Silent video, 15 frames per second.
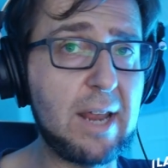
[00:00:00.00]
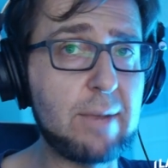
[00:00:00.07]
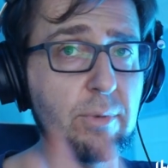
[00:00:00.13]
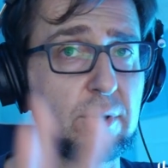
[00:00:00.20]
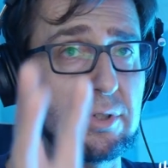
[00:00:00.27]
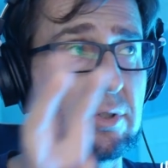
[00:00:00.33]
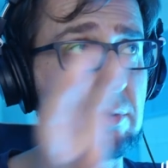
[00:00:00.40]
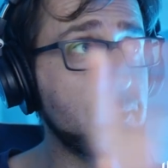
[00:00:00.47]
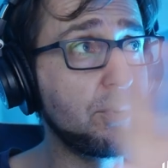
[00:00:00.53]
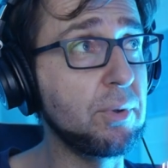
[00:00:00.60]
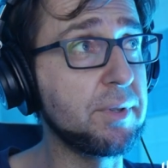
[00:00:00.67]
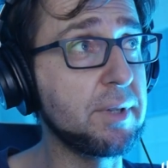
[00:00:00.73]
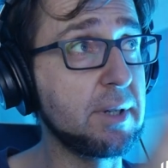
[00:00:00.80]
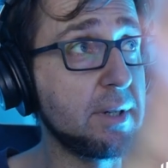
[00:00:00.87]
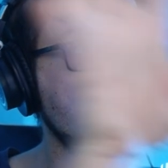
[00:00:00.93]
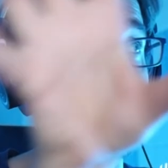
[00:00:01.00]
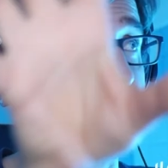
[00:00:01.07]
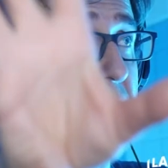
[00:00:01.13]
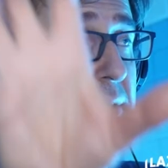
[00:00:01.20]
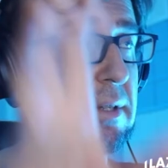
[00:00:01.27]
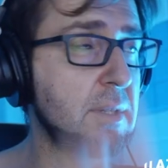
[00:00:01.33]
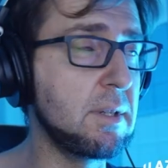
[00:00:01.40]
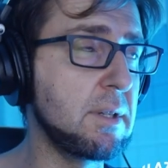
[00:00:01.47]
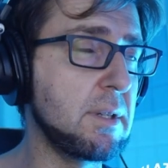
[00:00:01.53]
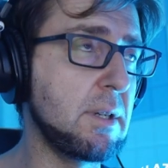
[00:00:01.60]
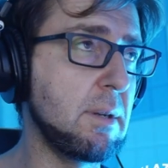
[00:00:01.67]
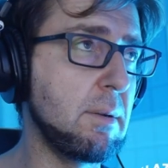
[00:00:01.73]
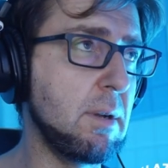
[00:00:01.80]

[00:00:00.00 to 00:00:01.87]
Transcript: I want to put a, a,